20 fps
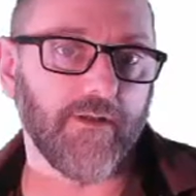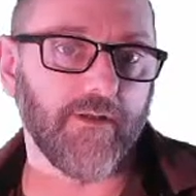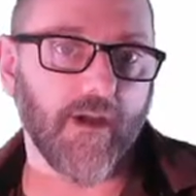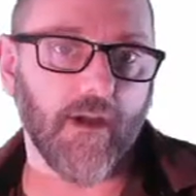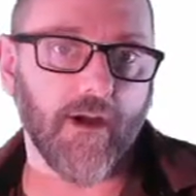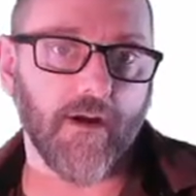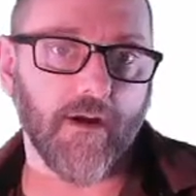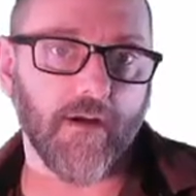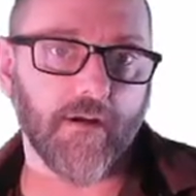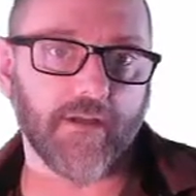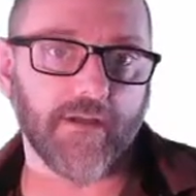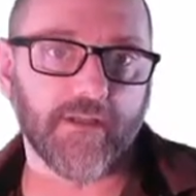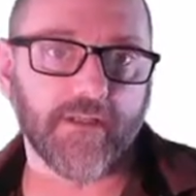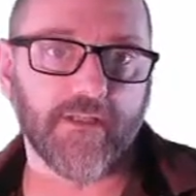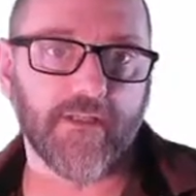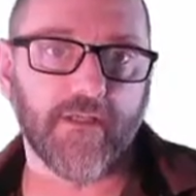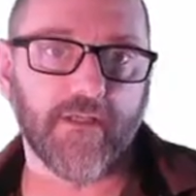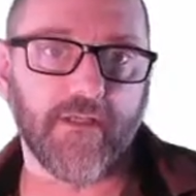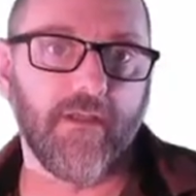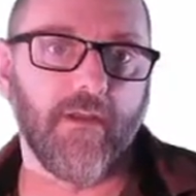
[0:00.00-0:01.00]
called
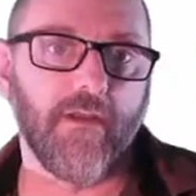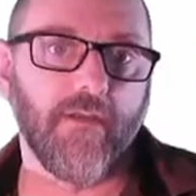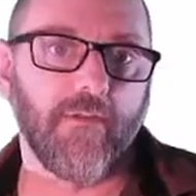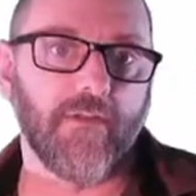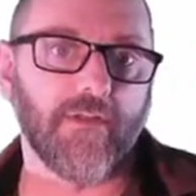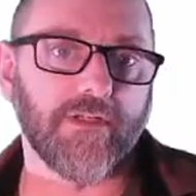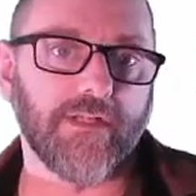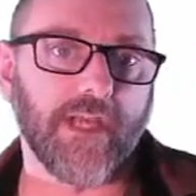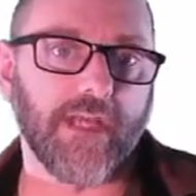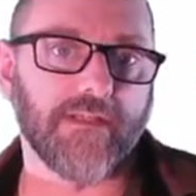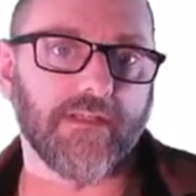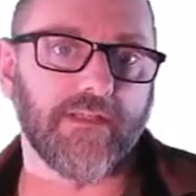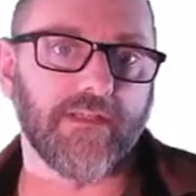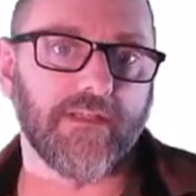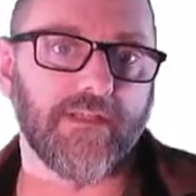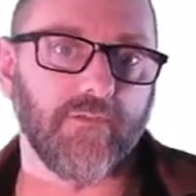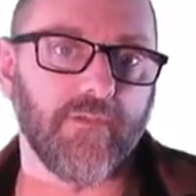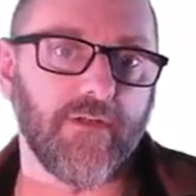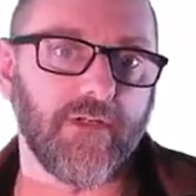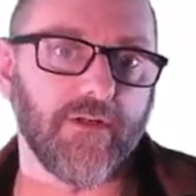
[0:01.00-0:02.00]
args, which has
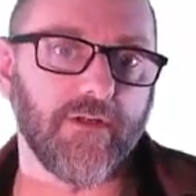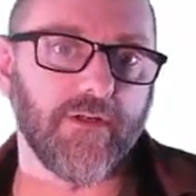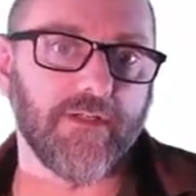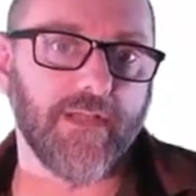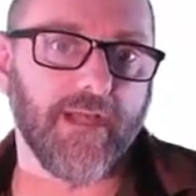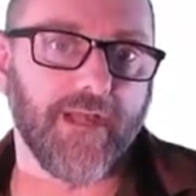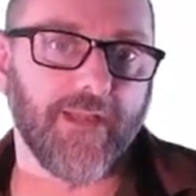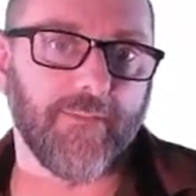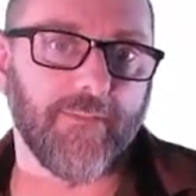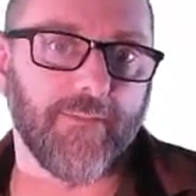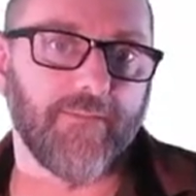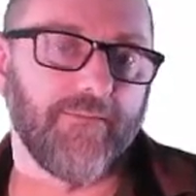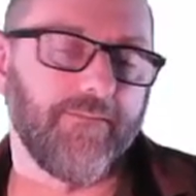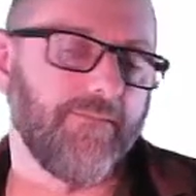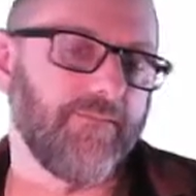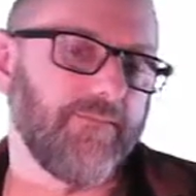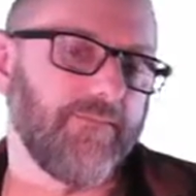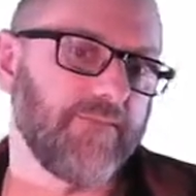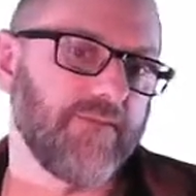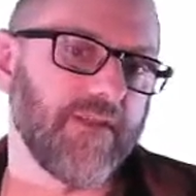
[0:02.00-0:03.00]
this weird type.
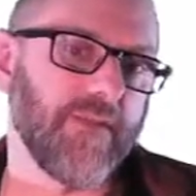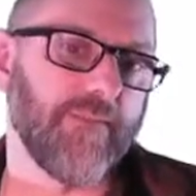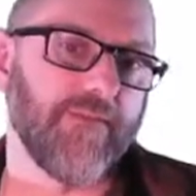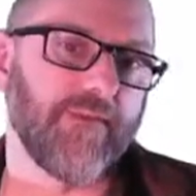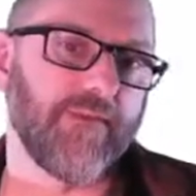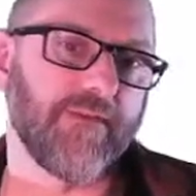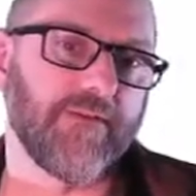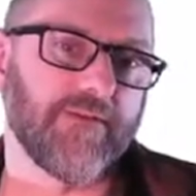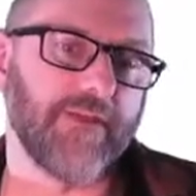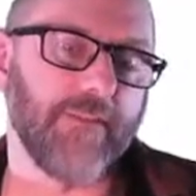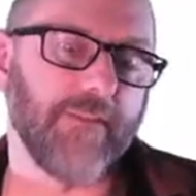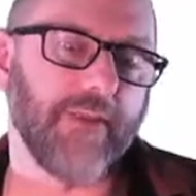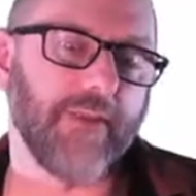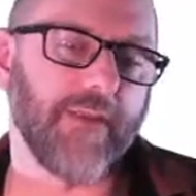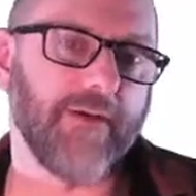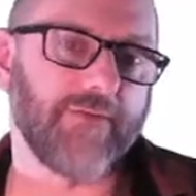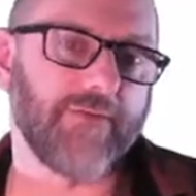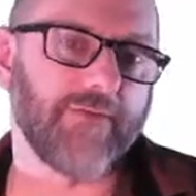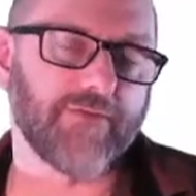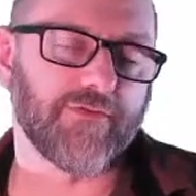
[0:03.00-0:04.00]

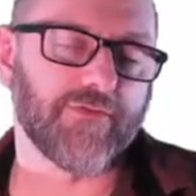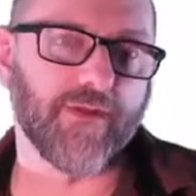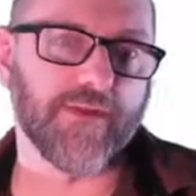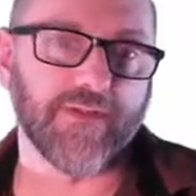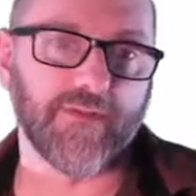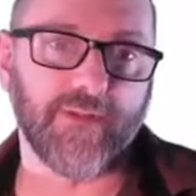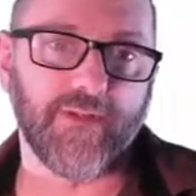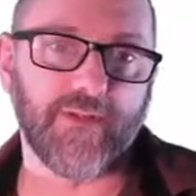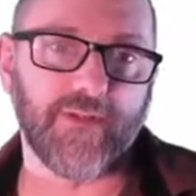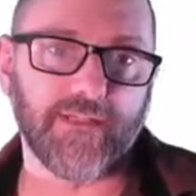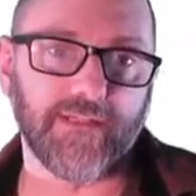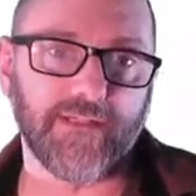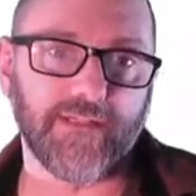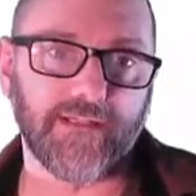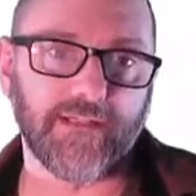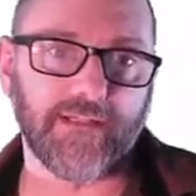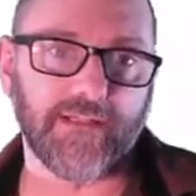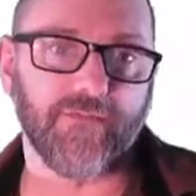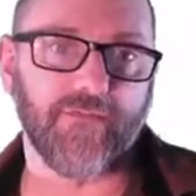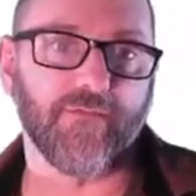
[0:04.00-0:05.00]
Something about strings, but it's a
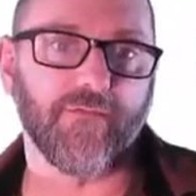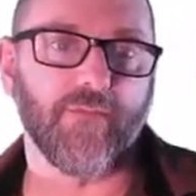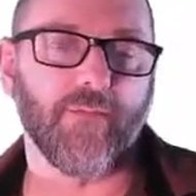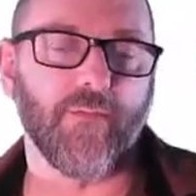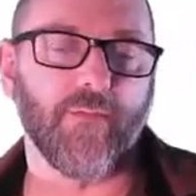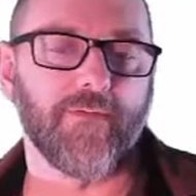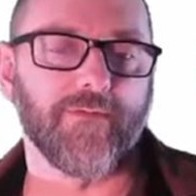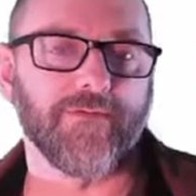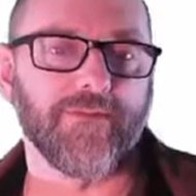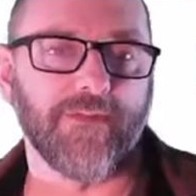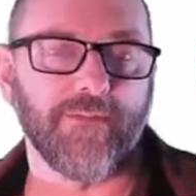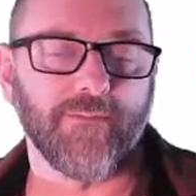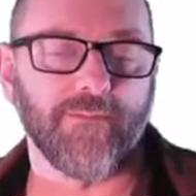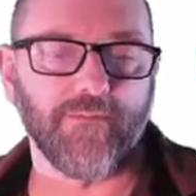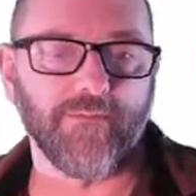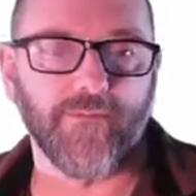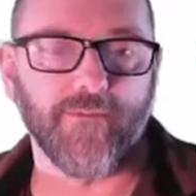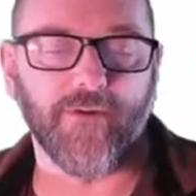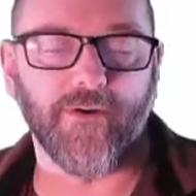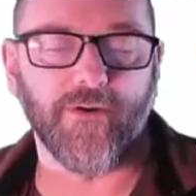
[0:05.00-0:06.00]
little different from what we've seen
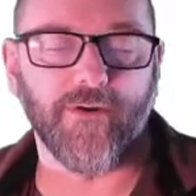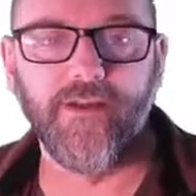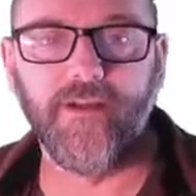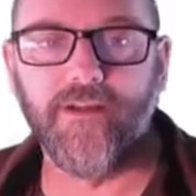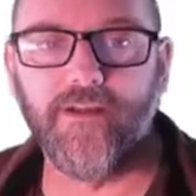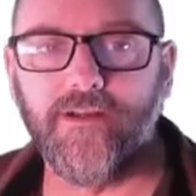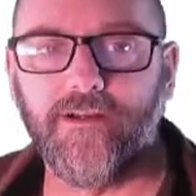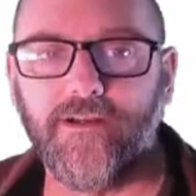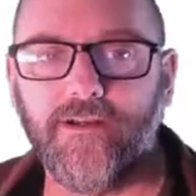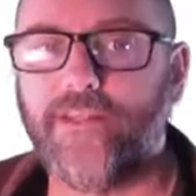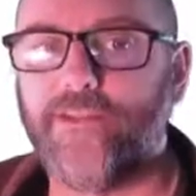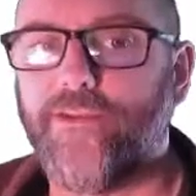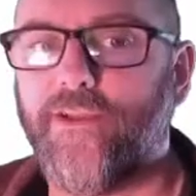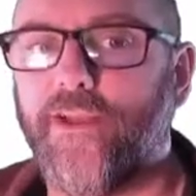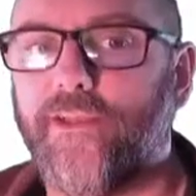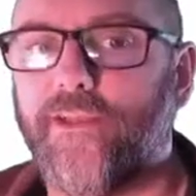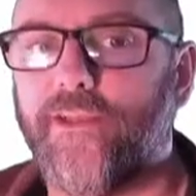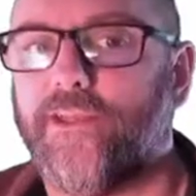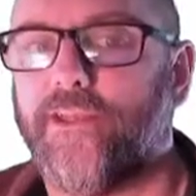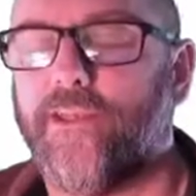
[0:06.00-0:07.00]
before. I'll let
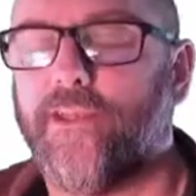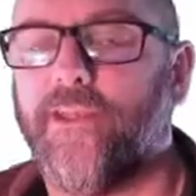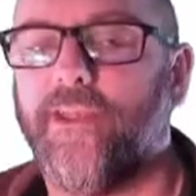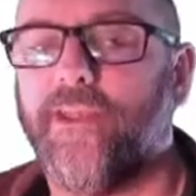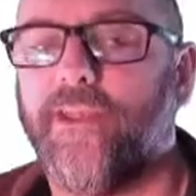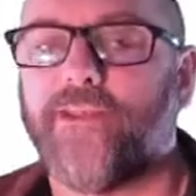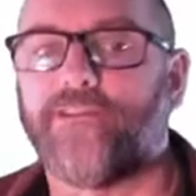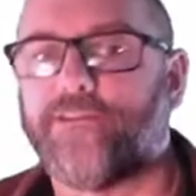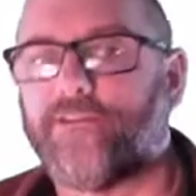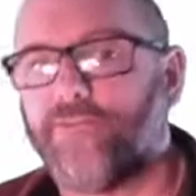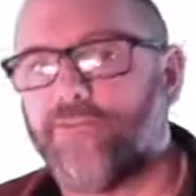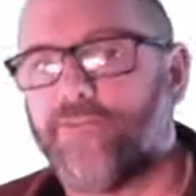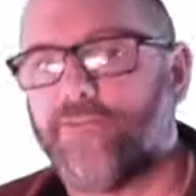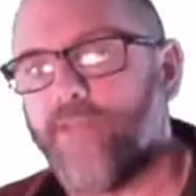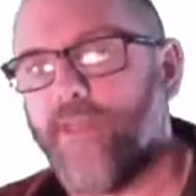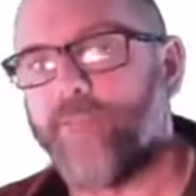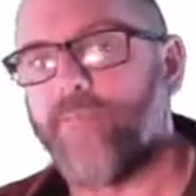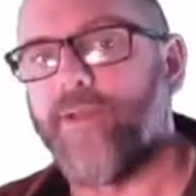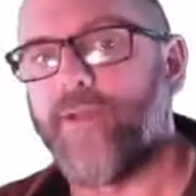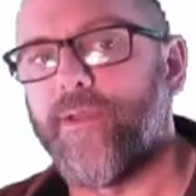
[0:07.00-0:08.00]
you guys take a guess as to
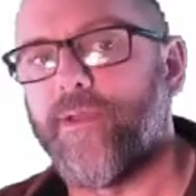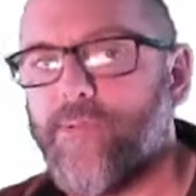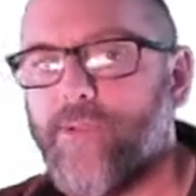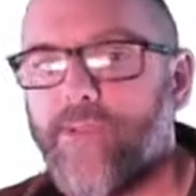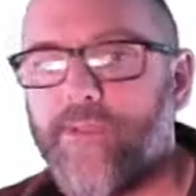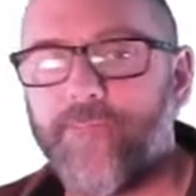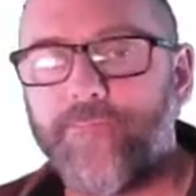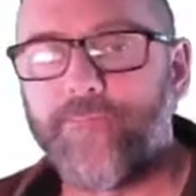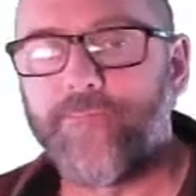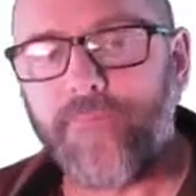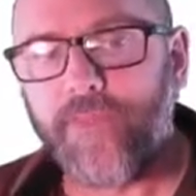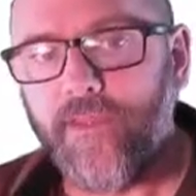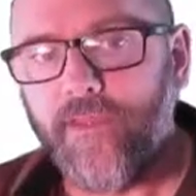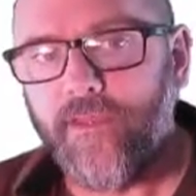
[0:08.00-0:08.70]
what that might be.